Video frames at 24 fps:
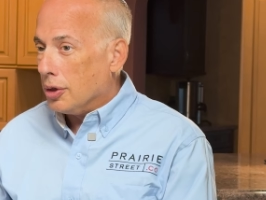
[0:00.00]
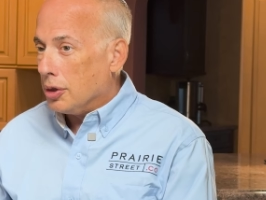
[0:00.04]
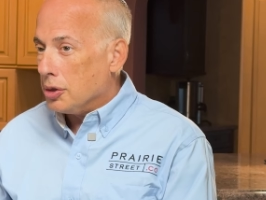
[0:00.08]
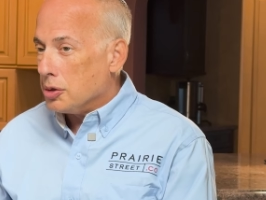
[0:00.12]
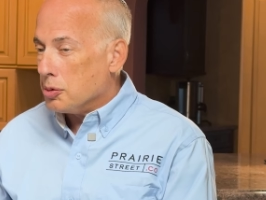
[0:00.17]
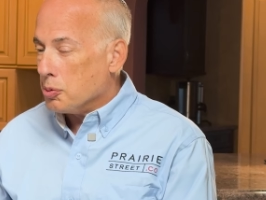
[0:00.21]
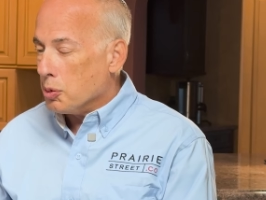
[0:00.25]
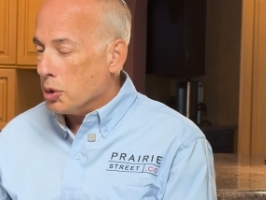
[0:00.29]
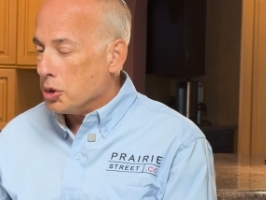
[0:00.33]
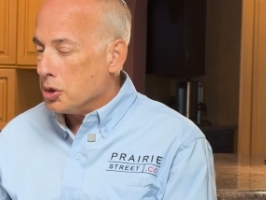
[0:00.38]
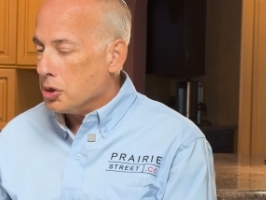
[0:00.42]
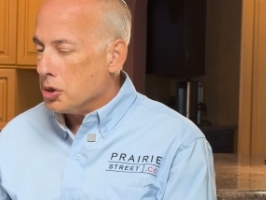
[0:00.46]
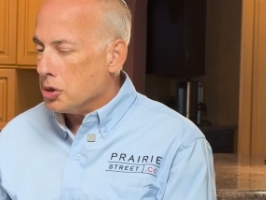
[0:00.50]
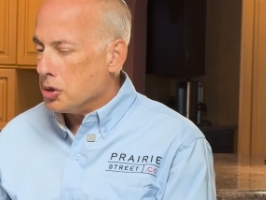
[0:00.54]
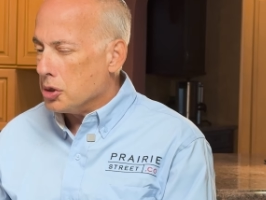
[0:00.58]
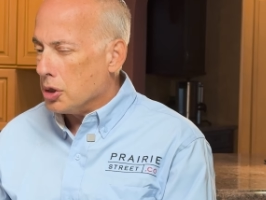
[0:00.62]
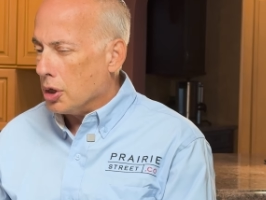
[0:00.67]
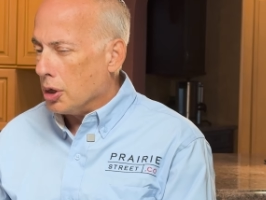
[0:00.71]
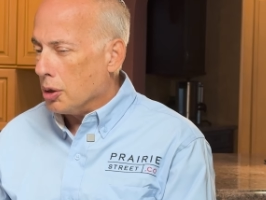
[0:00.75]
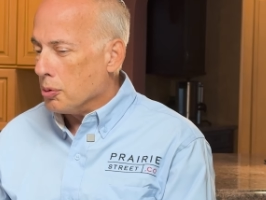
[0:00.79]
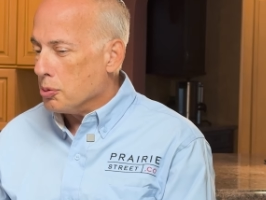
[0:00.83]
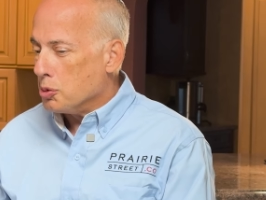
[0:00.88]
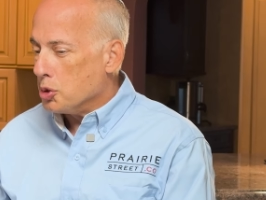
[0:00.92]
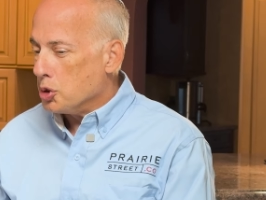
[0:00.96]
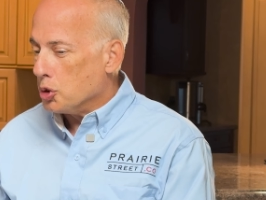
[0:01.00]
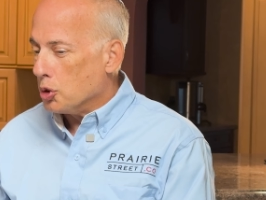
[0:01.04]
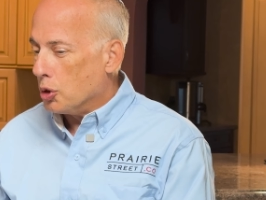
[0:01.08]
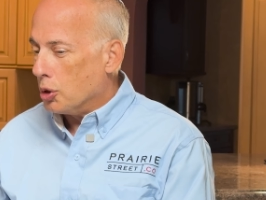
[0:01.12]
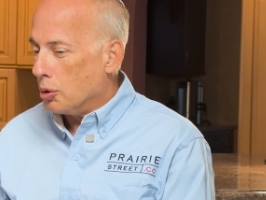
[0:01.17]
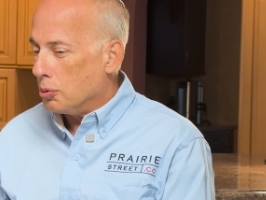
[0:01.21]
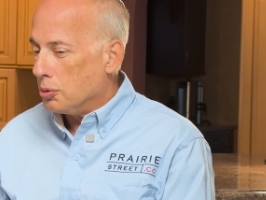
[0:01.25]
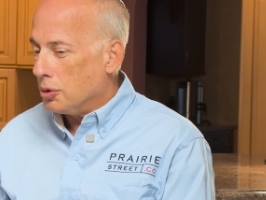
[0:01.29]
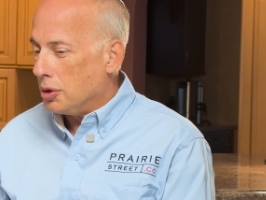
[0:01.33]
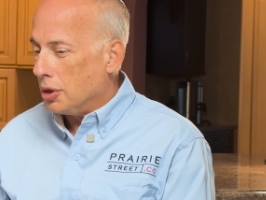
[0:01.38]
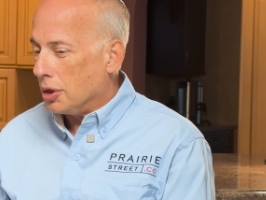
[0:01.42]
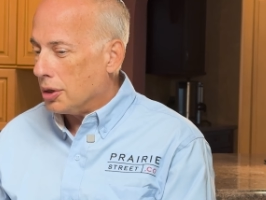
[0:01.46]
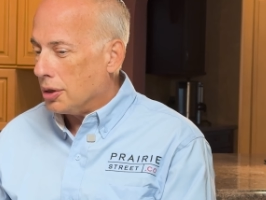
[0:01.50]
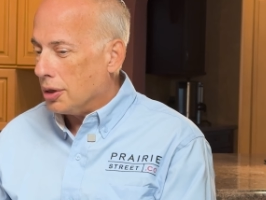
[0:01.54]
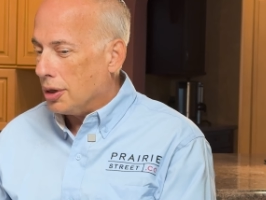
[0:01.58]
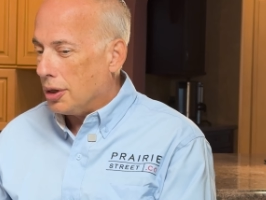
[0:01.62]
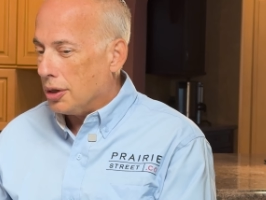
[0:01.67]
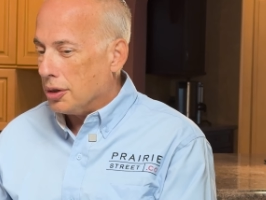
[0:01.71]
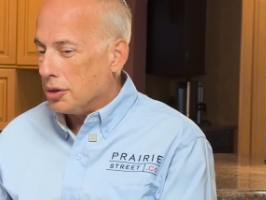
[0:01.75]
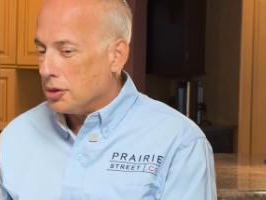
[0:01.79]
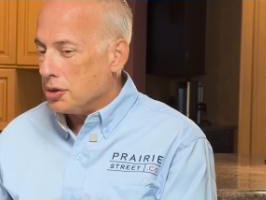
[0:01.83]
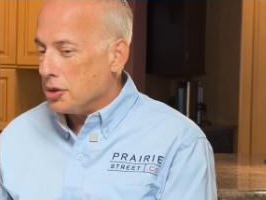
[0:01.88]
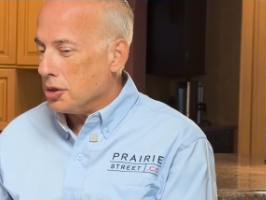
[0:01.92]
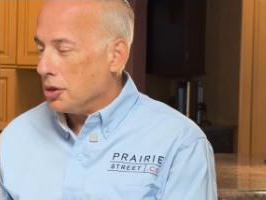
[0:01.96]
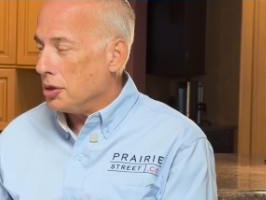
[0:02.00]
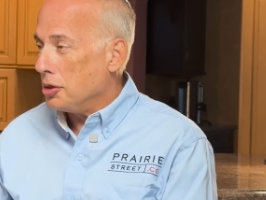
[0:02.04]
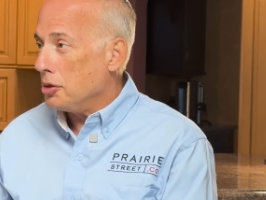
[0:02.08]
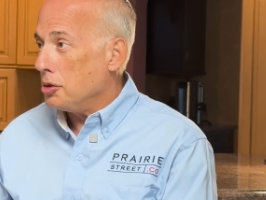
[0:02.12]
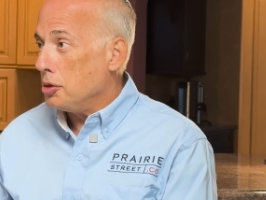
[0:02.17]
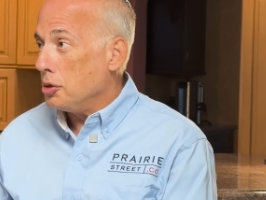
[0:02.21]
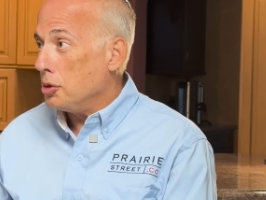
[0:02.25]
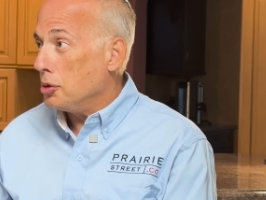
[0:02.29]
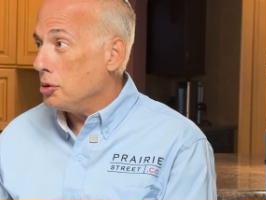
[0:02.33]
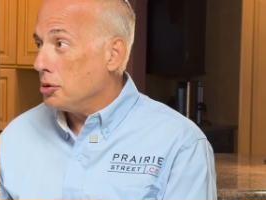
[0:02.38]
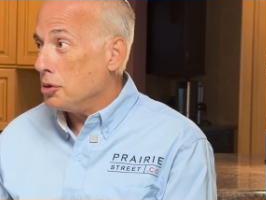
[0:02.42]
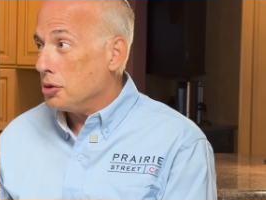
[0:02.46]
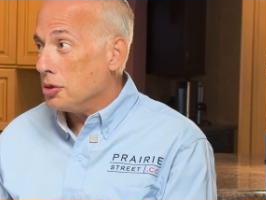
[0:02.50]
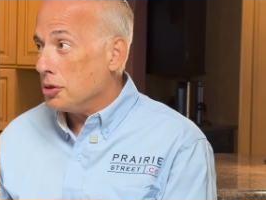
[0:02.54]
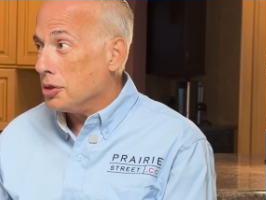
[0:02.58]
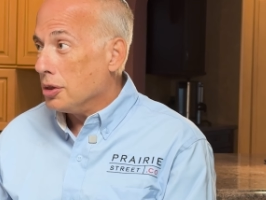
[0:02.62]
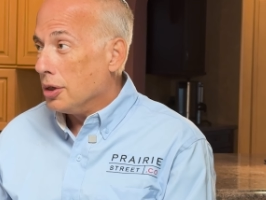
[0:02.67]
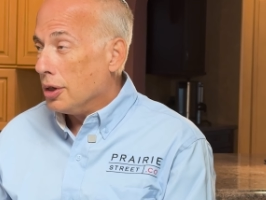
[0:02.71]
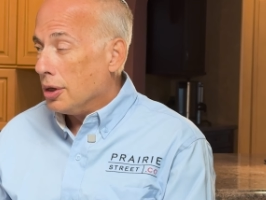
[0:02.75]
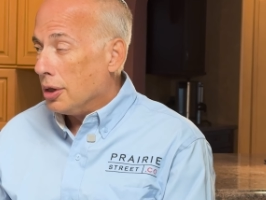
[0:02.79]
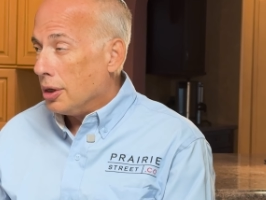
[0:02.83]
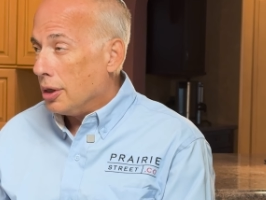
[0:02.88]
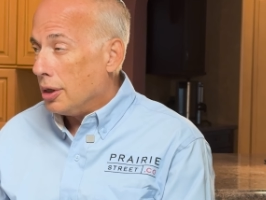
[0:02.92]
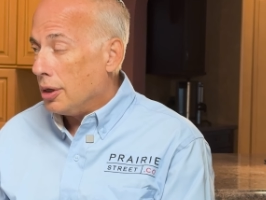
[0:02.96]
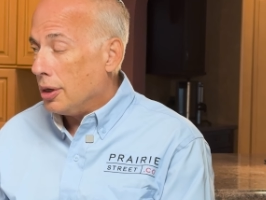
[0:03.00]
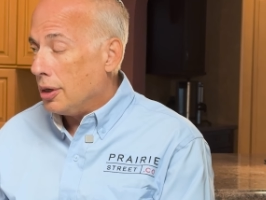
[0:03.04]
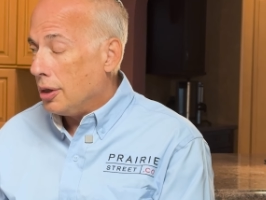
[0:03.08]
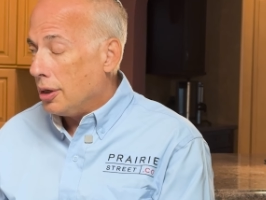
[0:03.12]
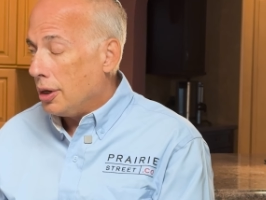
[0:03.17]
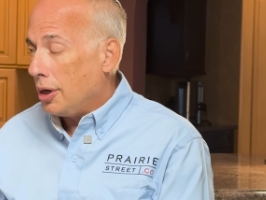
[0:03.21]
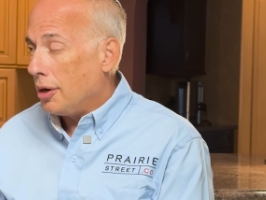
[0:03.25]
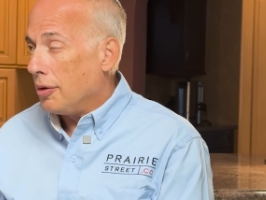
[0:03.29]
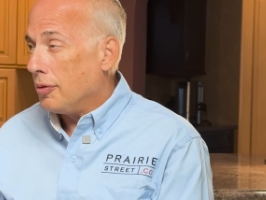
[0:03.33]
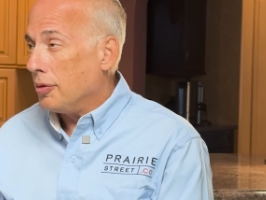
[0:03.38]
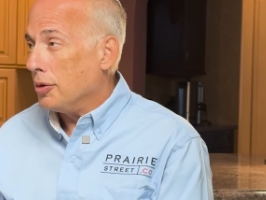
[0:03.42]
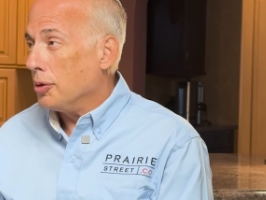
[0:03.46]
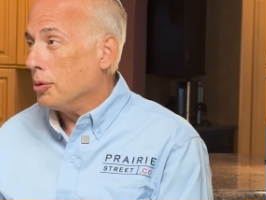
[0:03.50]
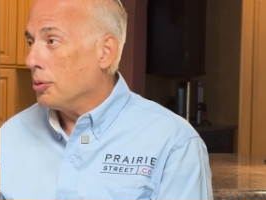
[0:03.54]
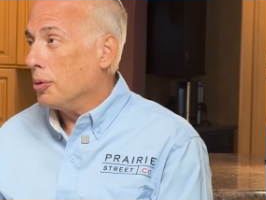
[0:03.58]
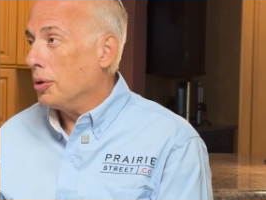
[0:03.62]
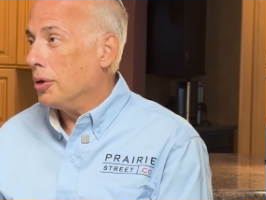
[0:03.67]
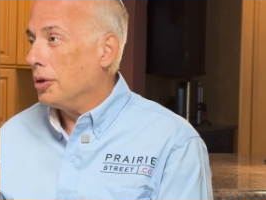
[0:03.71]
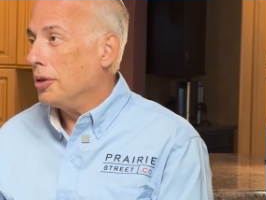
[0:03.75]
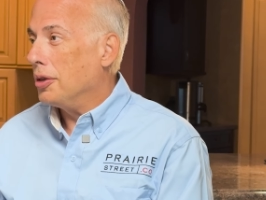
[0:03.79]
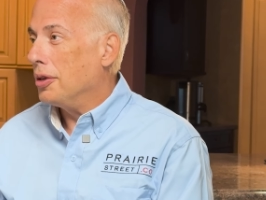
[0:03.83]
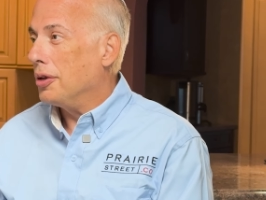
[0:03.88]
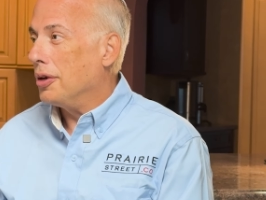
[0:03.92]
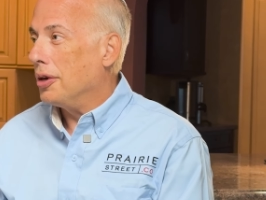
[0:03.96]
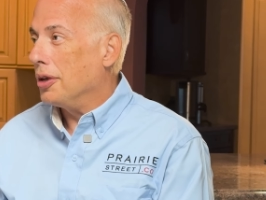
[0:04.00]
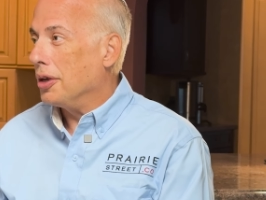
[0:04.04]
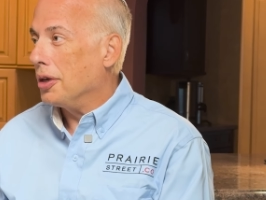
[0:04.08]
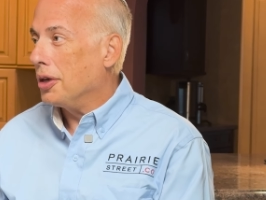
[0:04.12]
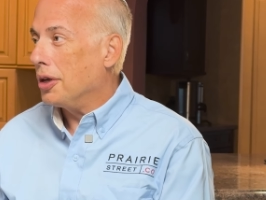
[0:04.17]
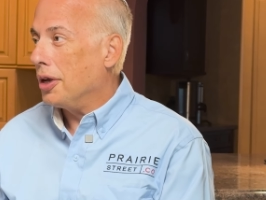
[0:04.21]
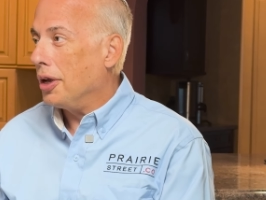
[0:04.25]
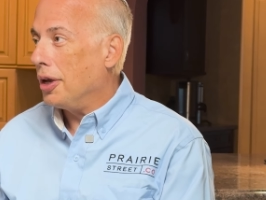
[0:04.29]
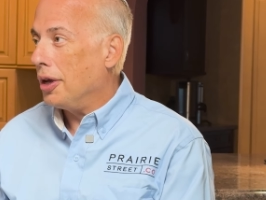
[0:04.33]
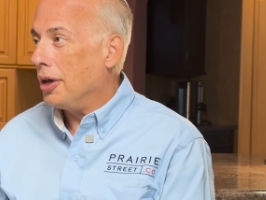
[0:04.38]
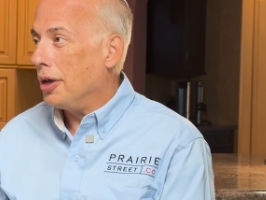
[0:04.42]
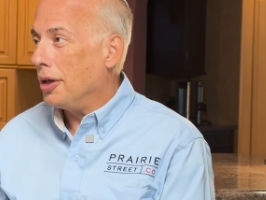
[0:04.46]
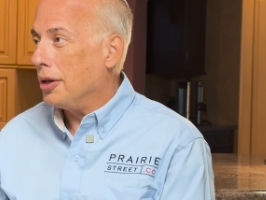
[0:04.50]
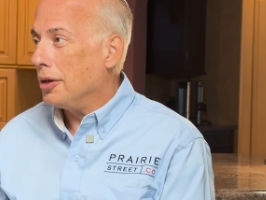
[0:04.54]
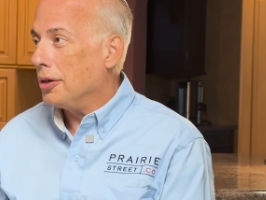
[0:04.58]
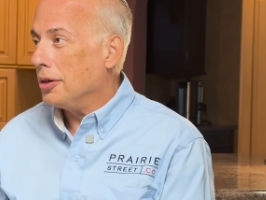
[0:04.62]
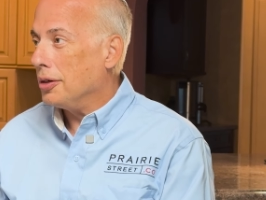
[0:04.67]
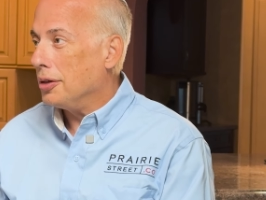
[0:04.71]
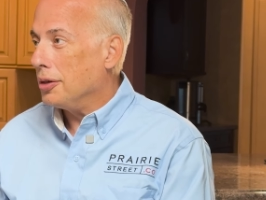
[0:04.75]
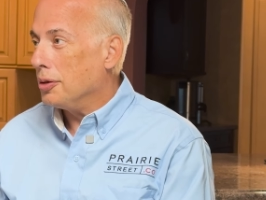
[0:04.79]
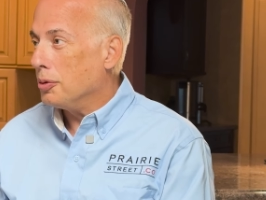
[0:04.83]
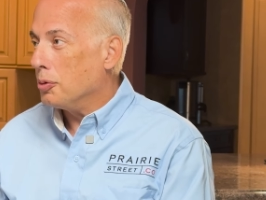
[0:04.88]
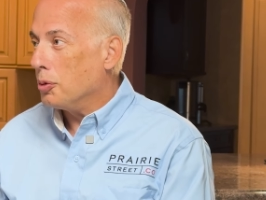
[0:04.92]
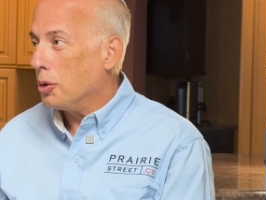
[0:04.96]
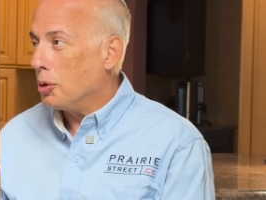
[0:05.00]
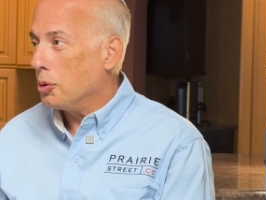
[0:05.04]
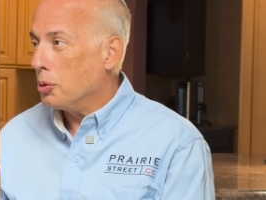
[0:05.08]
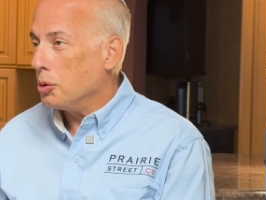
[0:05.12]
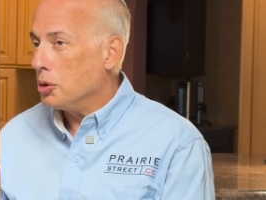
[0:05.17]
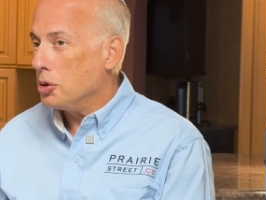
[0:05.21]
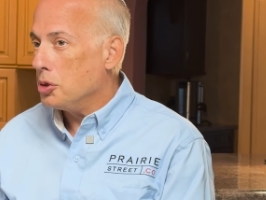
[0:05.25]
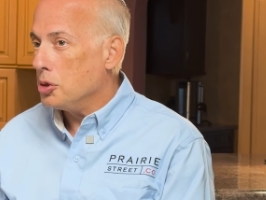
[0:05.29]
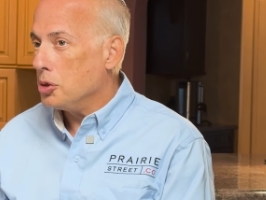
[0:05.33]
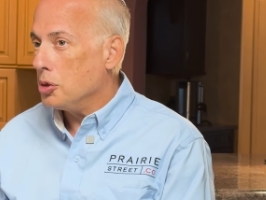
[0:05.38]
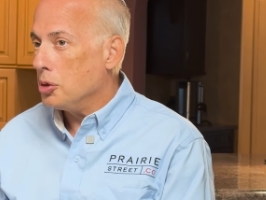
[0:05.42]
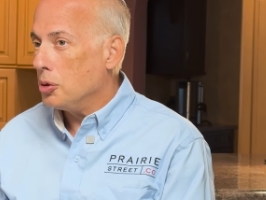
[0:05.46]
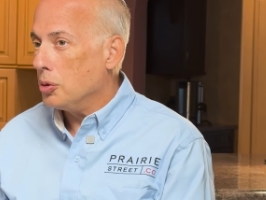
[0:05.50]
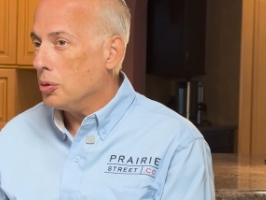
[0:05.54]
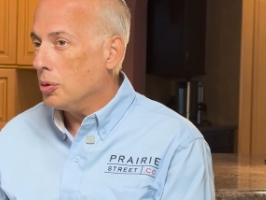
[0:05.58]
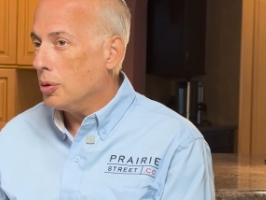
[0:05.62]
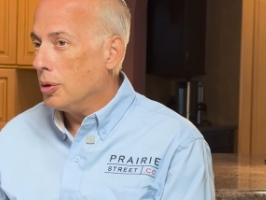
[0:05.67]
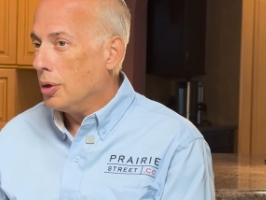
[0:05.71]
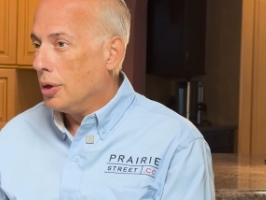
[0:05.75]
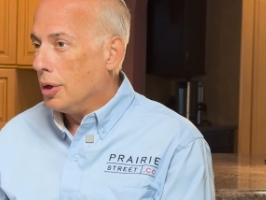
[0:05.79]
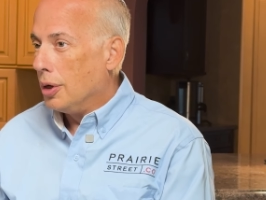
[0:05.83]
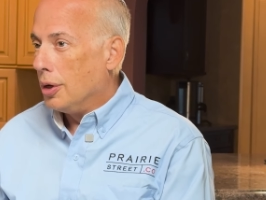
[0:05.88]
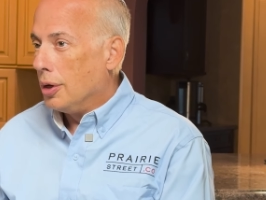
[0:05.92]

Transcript: as much as I absorb technology and use it in every way that I can in what we do,